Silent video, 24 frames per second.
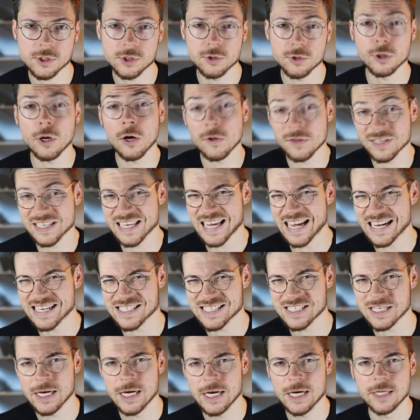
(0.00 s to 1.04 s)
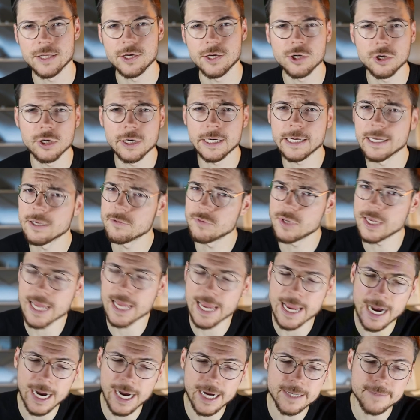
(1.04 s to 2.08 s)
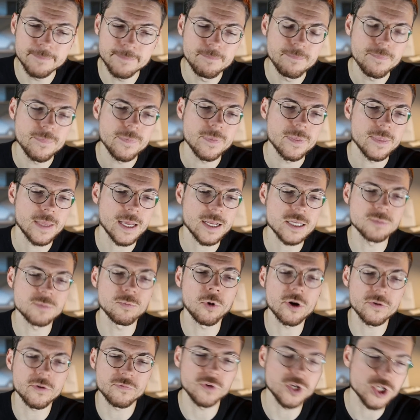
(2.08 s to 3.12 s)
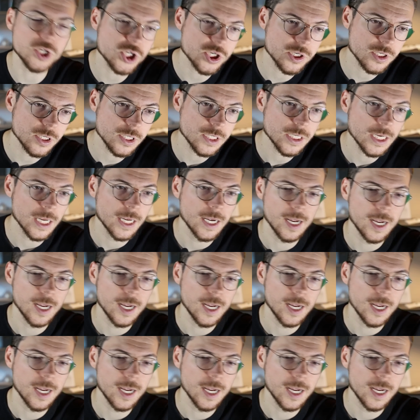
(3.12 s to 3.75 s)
the context that you're gonna give the AI that is more efficient